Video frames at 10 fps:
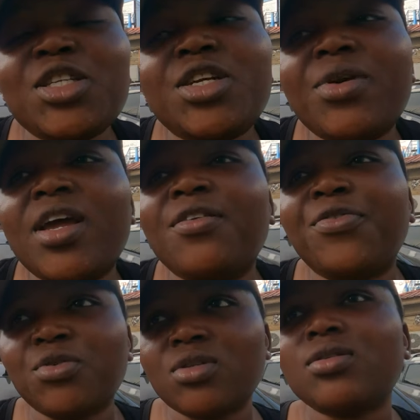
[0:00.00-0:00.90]
like Nigerian, Nigerian
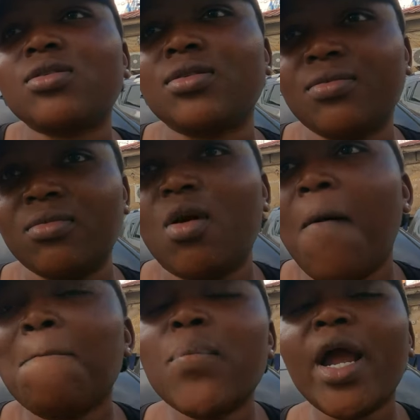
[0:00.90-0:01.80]
foods. foods.
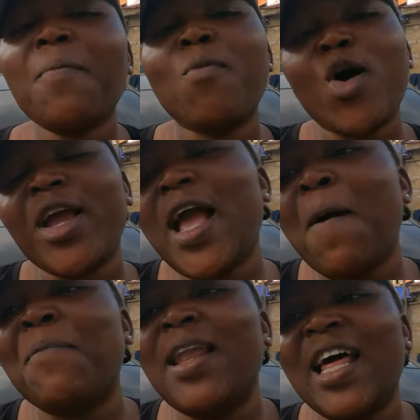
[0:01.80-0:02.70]
And also moi moi
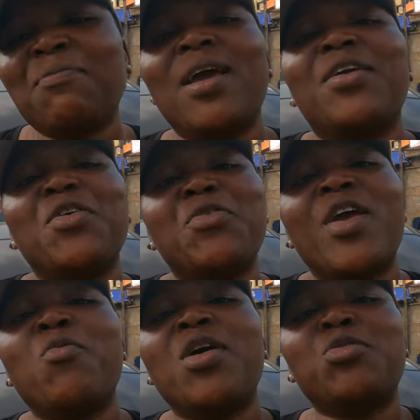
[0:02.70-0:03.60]

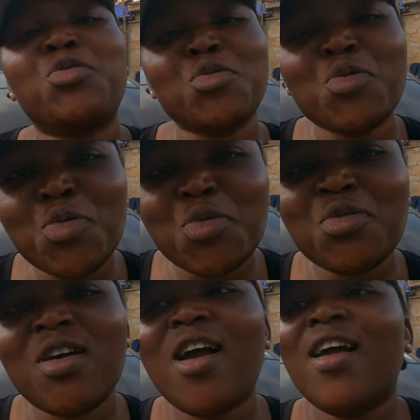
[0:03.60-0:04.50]
amalagbegirie we do
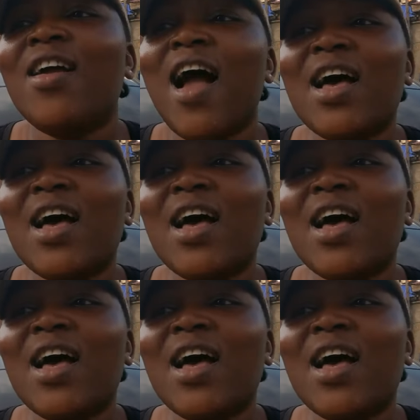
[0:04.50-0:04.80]
okay.